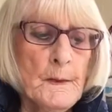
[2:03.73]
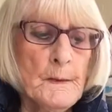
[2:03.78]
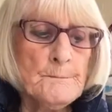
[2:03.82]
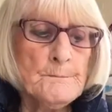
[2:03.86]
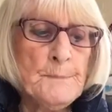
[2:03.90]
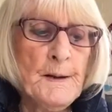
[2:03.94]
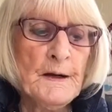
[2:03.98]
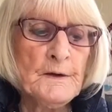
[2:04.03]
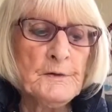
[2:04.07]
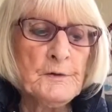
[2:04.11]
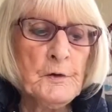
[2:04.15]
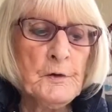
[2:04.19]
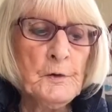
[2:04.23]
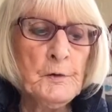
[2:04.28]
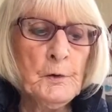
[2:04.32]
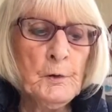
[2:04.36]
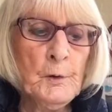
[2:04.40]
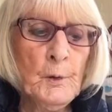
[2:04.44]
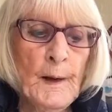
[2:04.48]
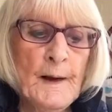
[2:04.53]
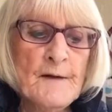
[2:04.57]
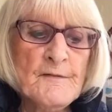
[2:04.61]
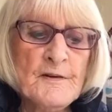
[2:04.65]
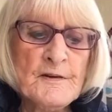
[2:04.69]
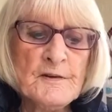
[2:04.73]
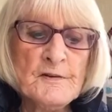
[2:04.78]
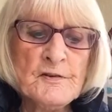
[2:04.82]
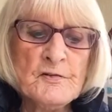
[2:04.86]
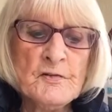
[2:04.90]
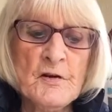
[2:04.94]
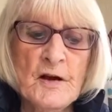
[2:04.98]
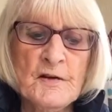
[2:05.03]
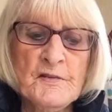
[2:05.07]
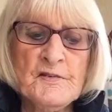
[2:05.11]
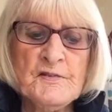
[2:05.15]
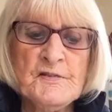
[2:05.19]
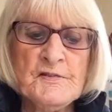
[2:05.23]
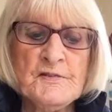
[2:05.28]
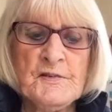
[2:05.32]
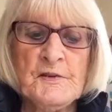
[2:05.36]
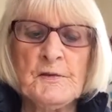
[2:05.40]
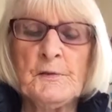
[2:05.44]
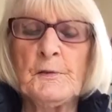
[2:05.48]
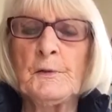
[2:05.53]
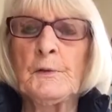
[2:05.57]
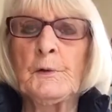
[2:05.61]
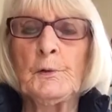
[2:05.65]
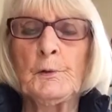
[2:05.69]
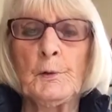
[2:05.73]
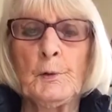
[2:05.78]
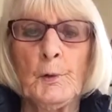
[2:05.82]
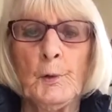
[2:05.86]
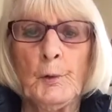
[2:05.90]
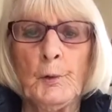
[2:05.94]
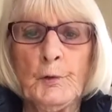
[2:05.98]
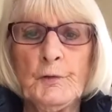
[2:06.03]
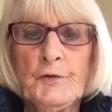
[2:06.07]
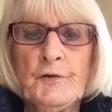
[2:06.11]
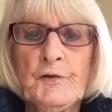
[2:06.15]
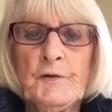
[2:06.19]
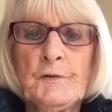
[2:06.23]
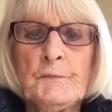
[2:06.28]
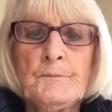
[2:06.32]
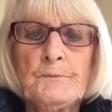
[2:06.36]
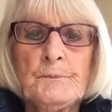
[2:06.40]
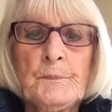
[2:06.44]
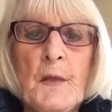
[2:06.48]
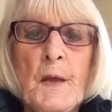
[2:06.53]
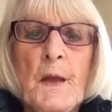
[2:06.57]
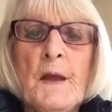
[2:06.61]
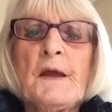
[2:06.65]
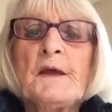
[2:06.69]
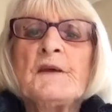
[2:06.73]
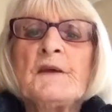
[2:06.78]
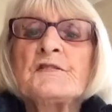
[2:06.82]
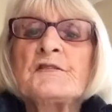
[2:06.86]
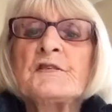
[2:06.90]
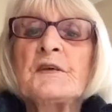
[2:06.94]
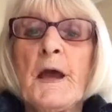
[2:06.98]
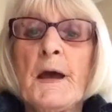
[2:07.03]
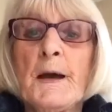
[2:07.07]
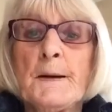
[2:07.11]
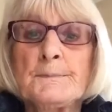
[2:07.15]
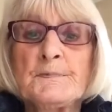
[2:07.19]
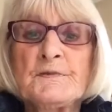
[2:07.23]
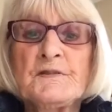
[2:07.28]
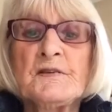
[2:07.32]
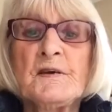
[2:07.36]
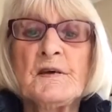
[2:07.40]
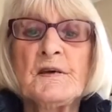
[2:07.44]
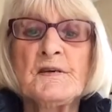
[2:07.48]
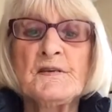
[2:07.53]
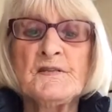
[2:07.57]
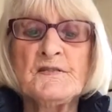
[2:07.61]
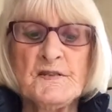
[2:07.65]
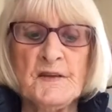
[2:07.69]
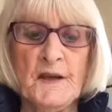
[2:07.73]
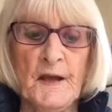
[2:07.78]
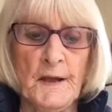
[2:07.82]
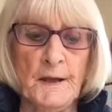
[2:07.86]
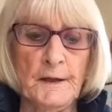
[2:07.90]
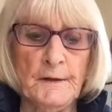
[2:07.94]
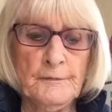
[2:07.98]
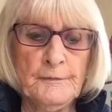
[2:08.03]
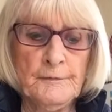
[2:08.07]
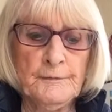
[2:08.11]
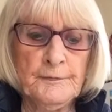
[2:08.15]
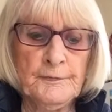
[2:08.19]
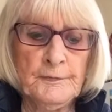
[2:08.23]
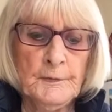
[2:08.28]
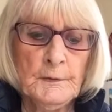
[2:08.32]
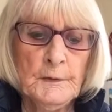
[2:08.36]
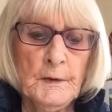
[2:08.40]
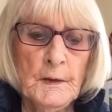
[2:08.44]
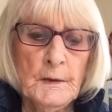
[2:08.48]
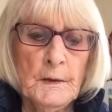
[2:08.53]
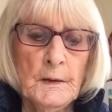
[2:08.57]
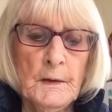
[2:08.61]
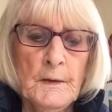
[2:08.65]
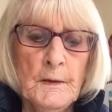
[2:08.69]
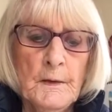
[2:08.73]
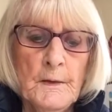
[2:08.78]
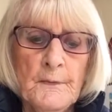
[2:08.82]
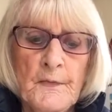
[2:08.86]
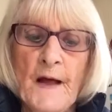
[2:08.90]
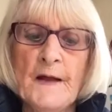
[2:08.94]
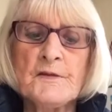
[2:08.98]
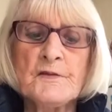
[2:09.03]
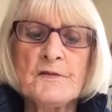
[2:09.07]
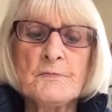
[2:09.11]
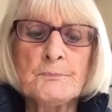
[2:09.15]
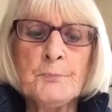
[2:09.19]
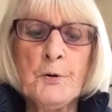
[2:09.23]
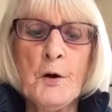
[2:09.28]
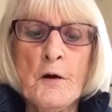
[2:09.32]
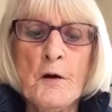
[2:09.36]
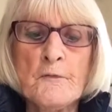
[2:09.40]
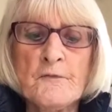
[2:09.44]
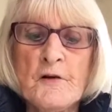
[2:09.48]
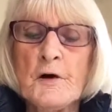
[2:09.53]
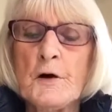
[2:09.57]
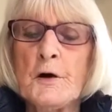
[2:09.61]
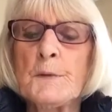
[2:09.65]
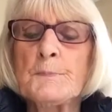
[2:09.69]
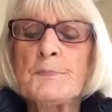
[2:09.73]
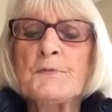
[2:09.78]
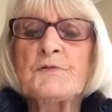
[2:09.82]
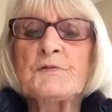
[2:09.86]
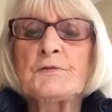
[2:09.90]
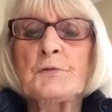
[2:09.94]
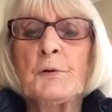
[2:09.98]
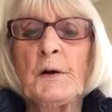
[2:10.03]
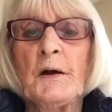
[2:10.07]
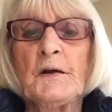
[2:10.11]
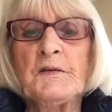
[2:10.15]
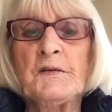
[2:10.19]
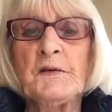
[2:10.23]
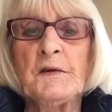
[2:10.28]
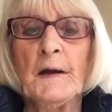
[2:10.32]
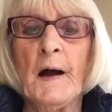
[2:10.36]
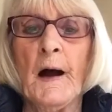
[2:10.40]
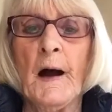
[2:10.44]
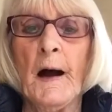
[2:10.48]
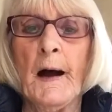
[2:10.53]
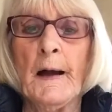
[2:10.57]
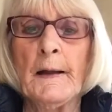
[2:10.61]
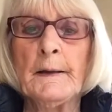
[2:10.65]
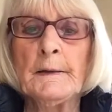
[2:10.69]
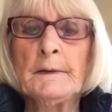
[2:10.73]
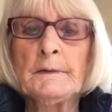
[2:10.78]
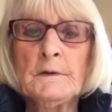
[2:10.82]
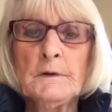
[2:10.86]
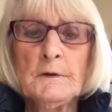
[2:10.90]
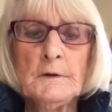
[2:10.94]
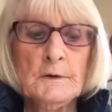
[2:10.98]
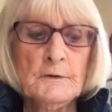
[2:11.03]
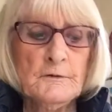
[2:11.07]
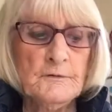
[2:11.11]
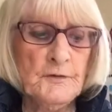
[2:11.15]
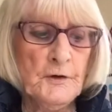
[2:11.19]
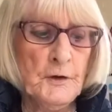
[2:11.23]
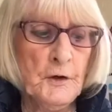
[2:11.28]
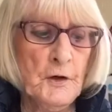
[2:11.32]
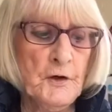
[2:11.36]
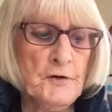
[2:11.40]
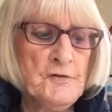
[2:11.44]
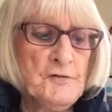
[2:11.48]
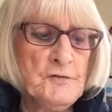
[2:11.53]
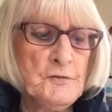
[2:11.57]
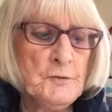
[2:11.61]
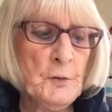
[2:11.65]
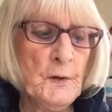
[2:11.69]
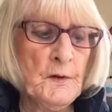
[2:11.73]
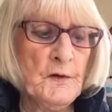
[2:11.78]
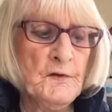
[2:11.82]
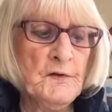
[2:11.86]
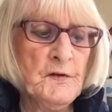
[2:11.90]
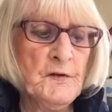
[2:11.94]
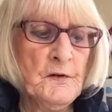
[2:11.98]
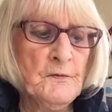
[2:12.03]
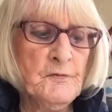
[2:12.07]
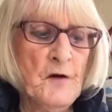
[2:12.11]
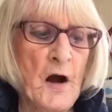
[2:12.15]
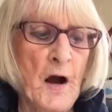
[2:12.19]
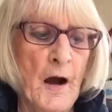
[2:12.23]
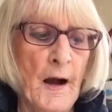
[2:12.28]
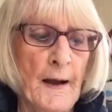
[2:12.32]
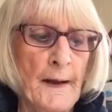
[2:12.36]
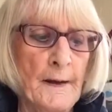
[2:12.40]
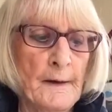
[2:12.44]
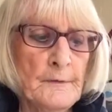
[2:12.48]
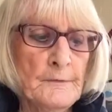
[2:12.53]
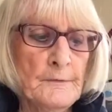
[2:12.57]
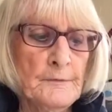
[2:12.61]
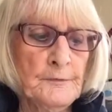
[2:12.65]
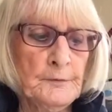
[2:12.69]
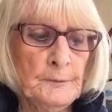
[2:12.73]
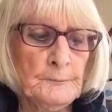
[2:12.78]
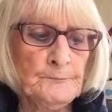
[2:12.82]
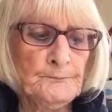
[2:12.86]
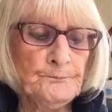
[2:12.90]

But whoever trusts in the Lord is kept safe. That's Proverbs 29, verse 25.